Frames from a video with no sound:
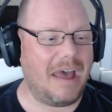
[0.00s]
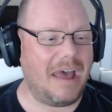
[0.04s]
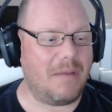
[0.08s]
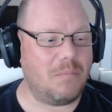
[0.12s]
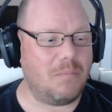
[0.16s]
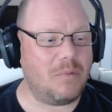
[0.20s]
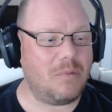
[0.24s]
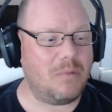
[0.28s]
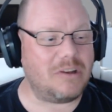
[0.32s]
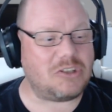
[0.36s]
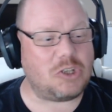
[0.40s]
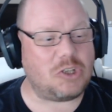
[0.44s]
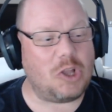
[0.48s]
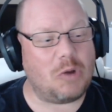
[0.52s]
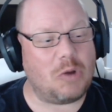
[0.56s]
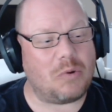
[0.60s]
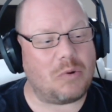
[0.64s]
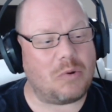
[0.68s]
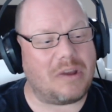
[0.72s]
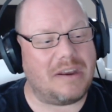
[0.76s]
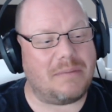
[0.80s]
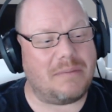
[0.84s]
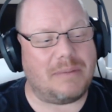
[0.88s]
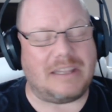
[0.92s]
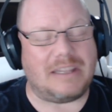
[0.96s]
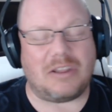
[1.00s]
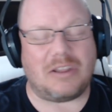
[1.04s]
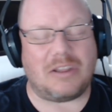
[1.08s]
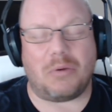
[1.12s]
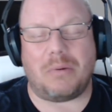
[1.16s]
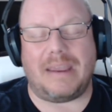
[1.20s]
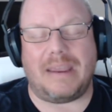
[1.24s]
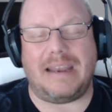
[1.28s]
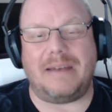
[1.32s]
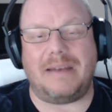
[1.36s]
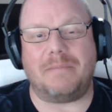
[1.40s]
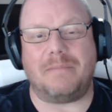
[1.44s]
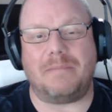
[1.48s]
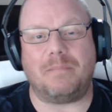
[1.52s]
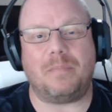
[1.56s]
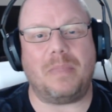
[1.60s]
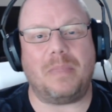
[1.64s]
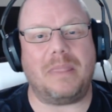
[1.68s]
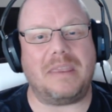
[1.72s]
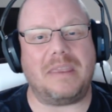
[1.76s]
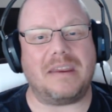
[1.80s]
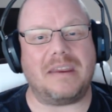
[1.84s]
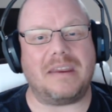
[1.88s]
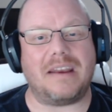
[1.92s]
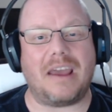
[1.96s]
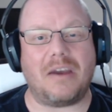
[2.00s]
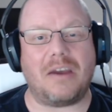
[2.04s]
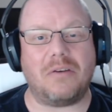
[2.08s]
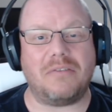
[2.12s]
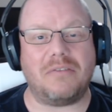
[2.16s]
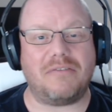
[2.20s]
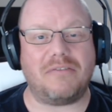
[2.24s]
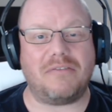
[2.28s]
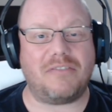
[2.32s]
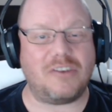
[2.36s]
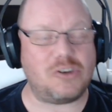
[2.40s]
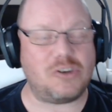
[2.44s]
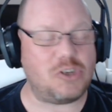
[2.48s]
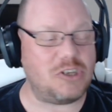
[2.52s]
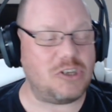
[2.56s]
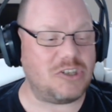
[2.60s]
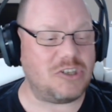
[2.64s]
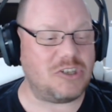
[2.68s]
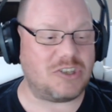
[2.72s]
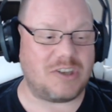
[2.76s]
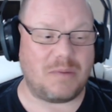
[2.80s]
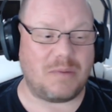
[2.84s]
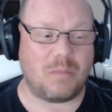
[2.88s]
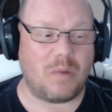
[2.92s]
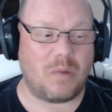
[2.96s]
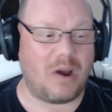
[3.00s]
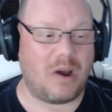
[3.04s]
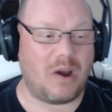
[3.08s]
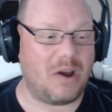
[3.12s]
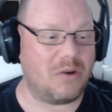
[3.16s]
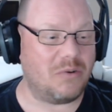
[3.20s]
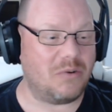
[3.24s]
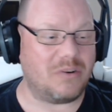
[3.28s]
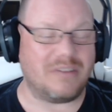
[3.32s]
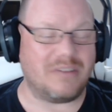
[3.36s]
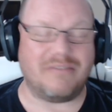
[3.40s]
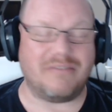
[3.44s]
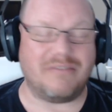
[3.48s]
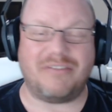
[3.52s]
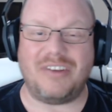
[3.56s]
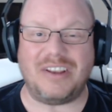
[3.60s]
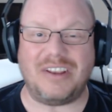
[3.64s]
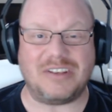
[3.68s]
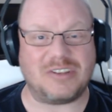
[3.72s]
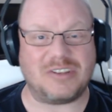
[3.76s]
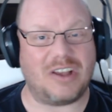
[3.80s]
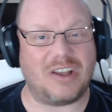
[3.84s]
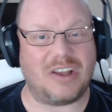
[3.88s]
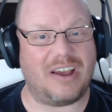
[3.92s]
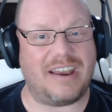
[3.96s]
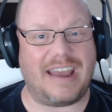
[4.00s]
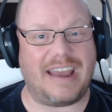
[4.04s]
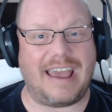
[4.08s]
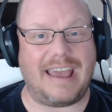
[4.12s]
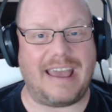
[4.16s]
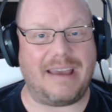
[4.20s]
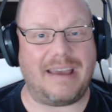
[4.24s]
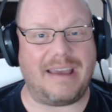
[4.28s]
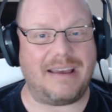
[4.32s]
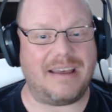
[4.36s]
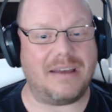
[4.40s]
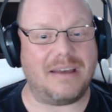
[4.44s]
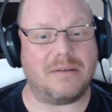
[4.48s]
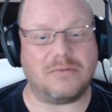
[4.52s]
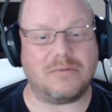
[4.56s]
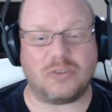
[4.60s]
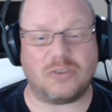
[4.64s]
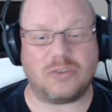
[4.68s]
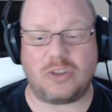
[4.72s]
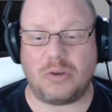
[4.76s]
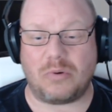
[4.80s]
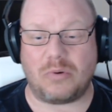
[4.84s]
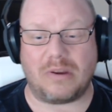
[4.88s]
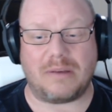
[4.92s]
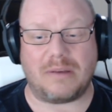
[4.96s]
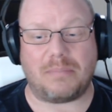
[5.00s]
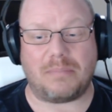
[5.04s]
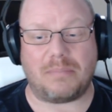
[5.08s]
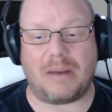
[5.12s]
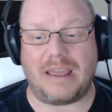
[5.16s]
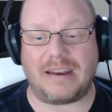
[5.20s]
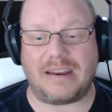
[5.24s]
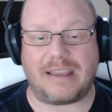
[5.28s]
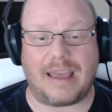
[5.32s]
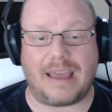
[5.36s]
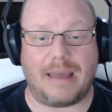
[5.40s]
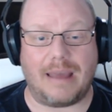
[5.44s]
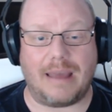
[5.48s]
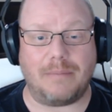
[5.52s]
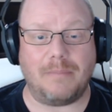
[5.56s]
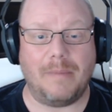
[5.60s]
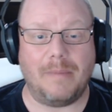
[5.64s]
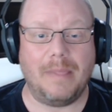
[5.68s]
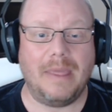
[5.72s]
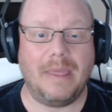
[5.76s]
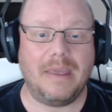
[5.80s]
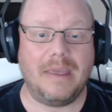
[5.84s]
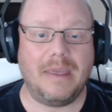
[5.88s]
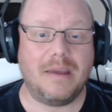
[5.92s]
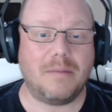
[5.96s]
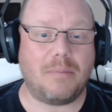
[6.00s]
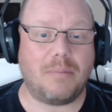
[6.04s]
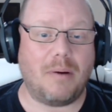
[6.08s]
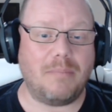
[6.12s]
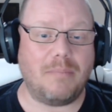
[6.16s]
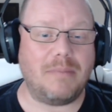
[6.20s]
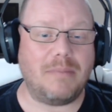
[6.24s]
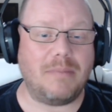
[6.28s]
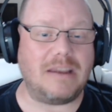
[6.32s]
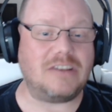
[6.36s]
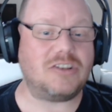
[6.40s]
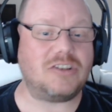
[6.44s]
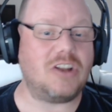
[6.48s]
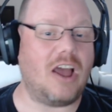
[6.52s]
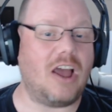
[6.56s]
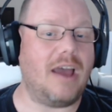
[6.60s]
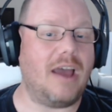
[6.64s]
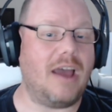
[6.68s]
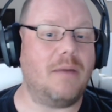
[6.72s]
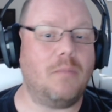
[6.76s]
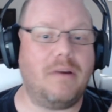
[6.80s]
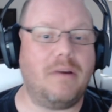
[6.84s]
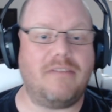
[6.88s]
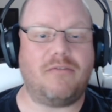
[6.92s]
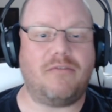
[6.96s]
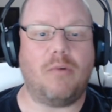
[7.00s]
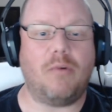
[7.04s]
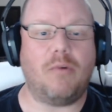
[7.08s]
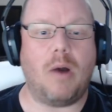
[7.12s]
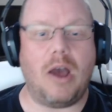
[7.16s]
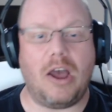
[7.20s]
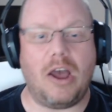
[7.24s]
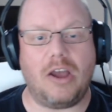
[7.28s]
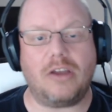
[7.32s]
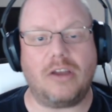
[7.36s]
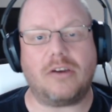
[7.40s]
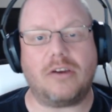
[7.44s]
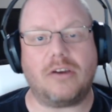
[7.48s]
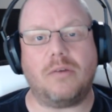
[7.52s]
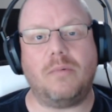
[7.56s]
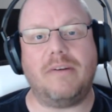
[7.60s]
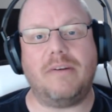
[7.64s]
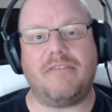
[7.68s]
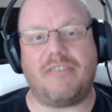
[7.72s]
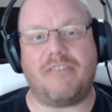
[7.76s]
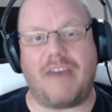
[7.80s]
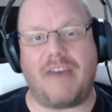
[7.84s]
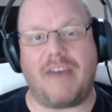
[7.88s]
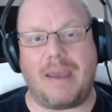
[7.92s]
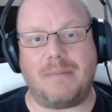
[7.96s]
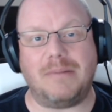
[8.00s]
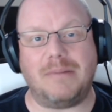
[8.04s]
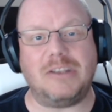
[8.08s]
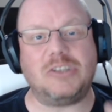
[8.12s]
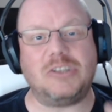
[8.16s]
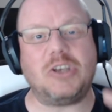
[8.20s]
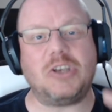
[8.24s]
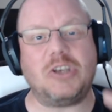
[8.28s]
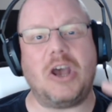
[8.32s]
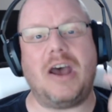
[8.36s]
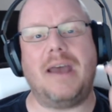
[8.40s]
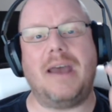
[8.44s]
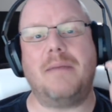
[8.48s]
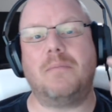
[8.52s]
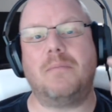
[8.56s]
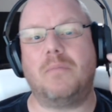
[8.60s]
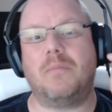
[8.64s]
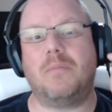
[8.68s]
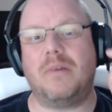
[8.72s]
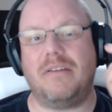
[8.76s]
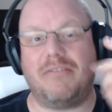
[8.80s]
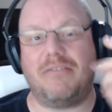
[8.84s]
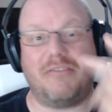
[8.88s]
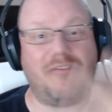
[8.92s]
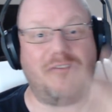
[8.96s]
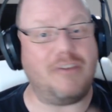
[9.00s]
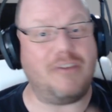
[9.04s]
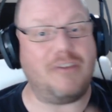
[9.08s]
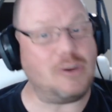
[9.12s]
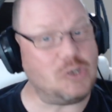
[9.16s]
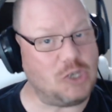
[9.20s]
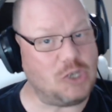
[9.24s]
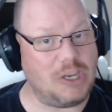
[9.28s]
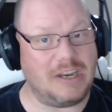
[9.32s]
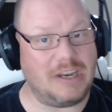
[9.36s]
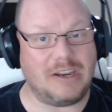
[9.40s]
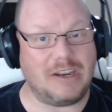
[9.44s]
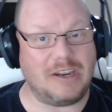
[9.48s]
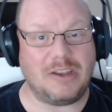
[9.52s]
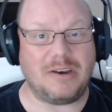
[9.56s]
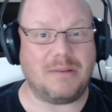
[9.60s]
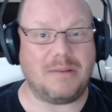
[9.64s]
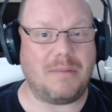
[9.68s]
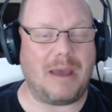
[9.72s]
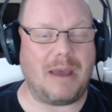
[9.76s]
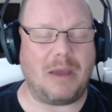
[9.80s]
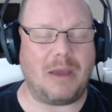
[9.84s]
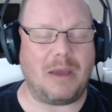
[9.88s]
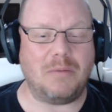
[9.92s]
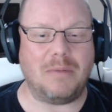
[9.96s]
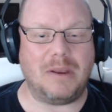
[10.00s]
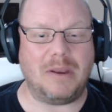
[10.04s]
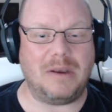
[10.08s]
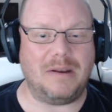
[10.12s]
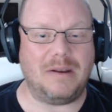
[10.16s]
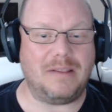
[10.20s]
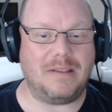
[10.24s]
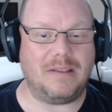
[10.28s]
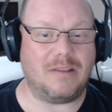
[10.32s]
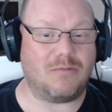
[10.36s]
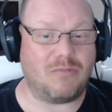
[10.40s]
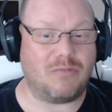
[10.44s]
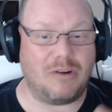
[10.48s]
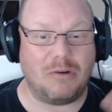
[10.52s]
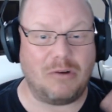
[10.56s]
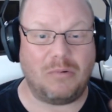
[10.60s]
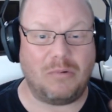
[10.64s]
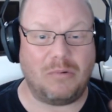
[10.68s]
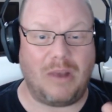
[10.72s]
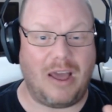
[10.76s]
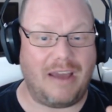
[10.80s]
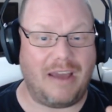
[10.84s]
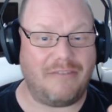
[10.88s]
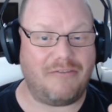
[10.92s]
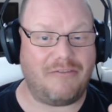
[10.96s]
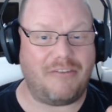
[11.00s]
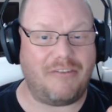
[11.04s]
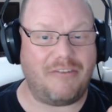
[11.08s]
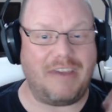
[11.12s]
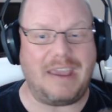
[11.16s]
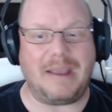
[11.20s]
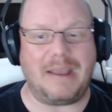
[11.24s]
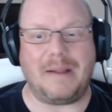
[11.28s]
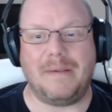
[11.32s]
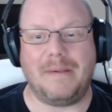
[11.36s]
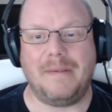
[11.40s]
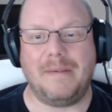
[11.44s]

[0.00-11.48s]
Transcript: We're still going to be doing, you know, fishing sim world and things like that. Still going to play the game. Problem is, like, with work, with family time, with fishing at the moment, the real life thing,